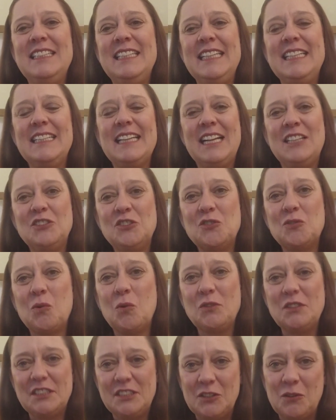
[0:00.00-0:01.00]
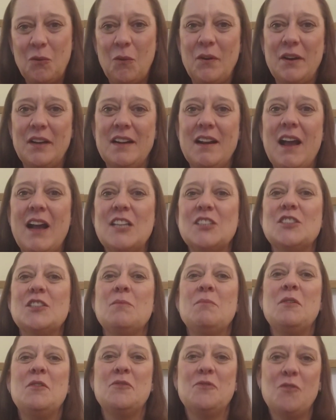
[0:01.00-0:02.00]
neat and sorted and organized
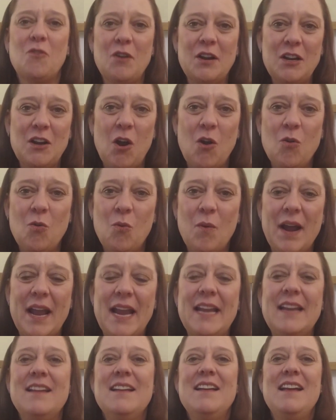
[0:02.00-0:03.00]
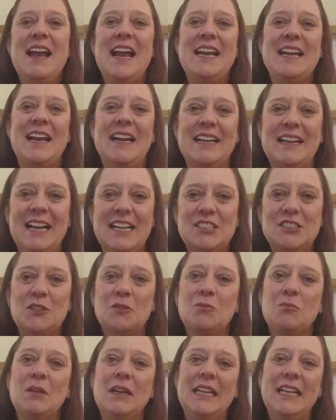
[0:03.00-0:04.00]
before I go away, and I can
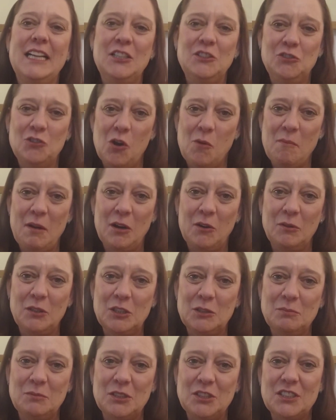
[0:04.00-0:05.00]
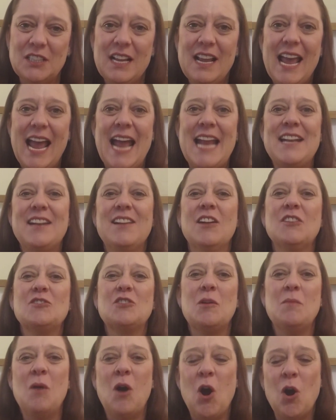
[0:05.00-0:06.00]
actually really enjoy my Christmas and not
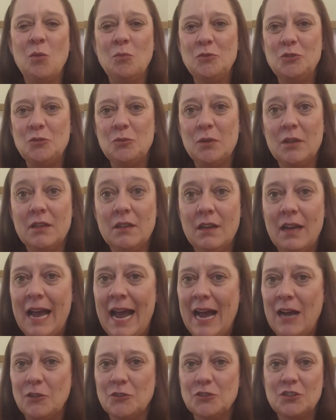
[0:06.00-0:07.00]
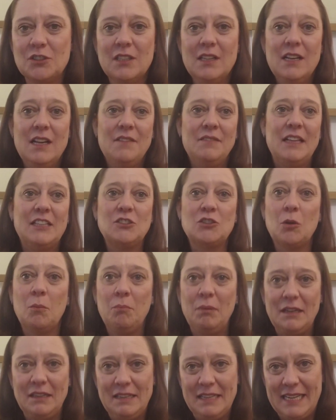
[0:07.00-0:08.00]
come home to a house that's
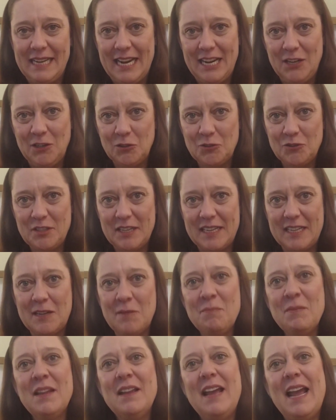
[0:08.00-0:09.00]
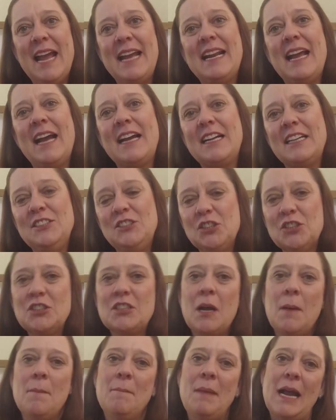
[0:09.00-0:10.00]
completely chaotic. And I can just
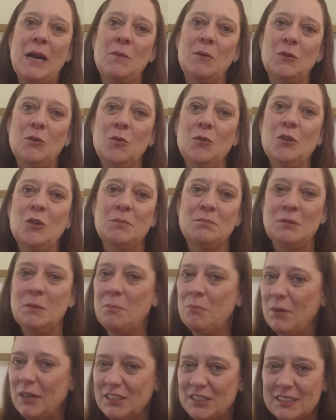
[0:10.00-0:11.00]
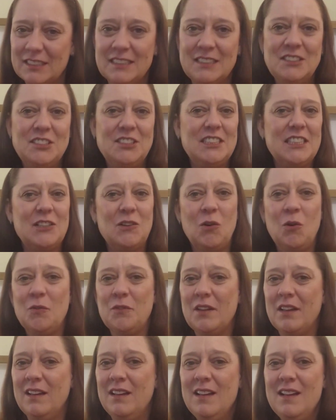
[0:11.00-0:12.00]
come back with all the presents and all
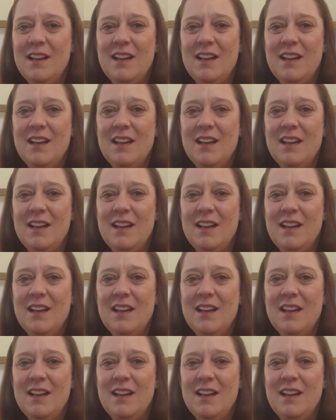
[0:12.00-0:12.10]
the